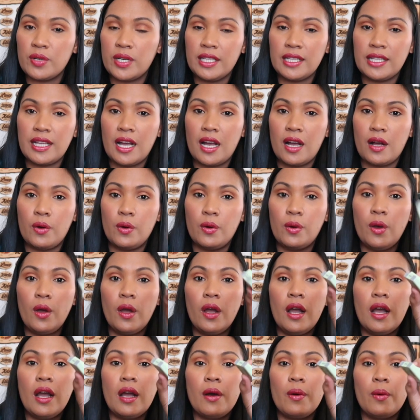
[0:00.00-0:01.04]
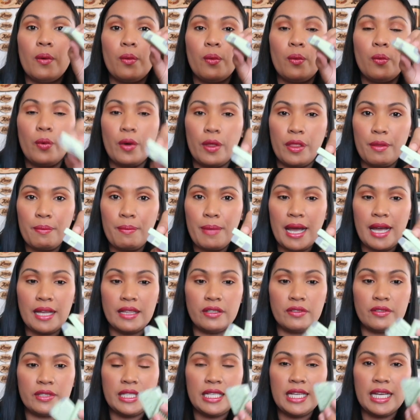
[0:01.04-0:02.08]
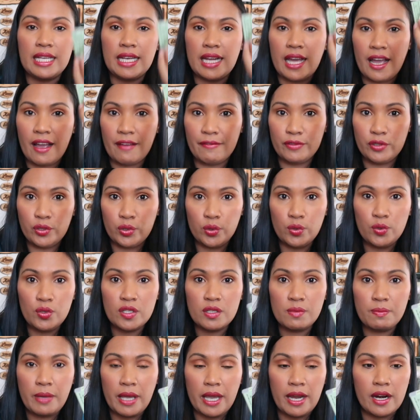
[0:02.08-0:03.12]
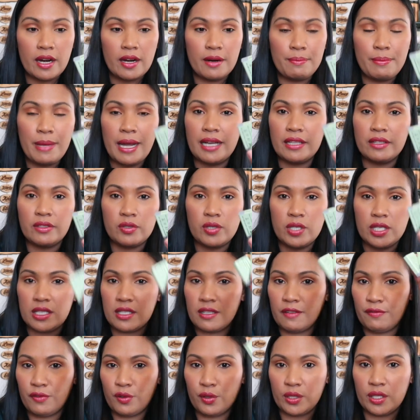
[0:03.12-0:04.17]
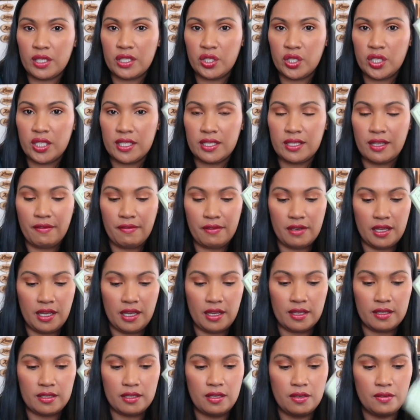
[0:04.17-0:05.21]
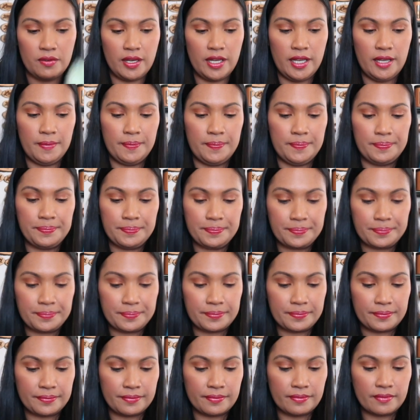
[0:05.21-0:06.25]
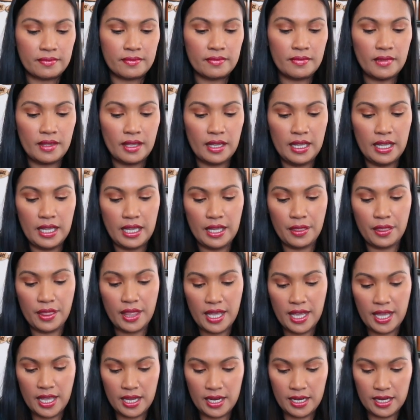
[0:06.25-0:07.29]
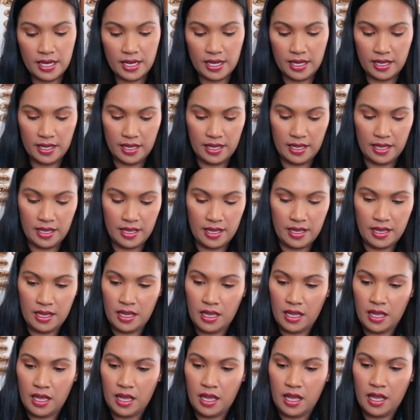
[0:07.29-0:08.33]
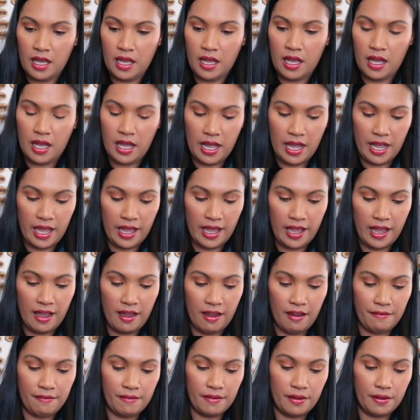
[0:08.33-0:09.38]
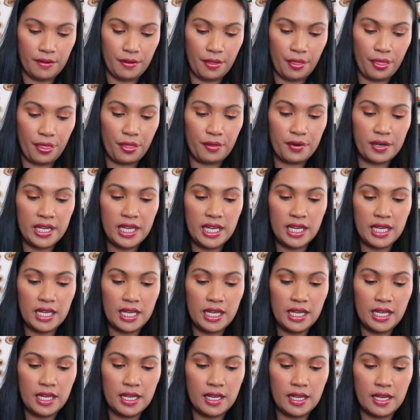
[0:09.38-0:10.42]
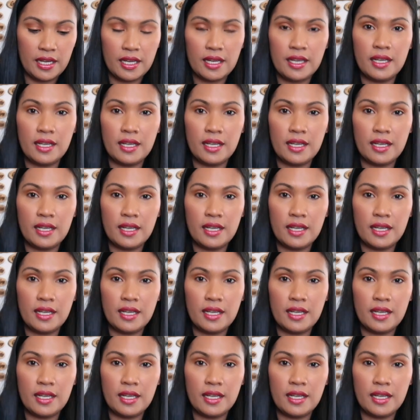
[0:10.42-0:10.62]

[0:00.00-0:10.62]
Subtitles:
right now with the battery, and I have 2 spare batteries for the G7X, right? And then I have three